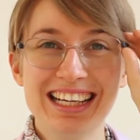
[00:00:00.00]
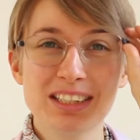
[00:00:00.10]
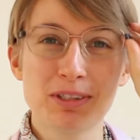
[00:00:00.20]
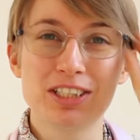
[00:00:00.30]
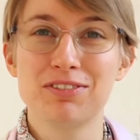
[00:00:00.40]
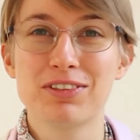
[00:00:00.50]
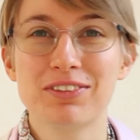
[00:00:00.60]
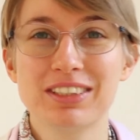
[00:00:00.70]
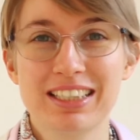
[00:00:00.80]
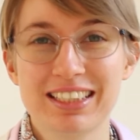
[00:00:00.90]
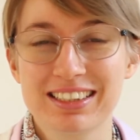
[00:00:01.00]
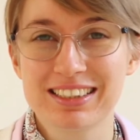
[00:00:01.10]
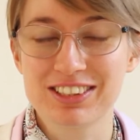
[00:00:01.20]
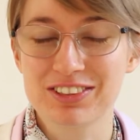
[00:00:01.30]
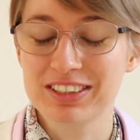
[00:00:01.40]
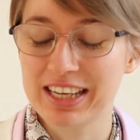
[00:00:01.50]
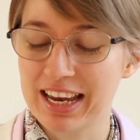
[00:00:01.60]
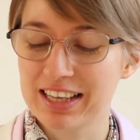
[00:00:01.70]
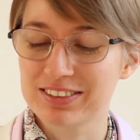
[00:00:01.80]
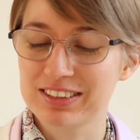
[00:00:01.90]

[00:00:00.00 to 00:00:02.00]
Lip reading: Especially if you don't take such good care.